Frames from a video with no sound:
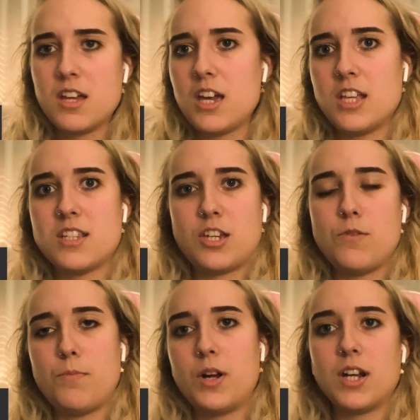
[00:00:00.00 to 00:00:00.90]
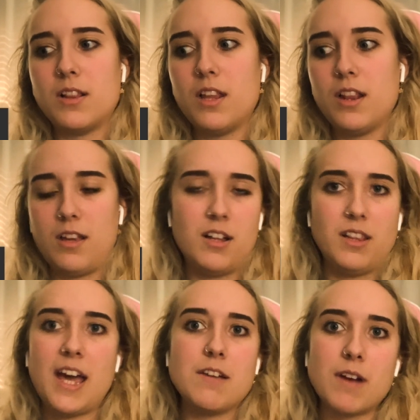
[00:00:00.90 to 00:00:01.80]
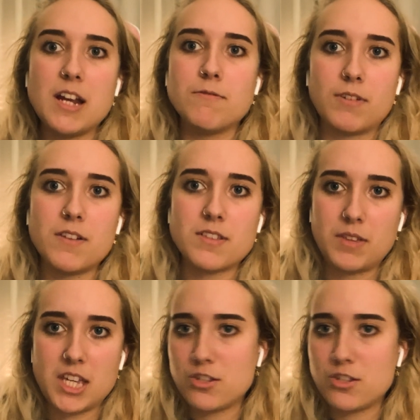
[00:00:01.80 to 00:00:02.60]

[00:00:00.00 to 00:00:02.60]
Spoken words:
It's like you put a light right in front of something.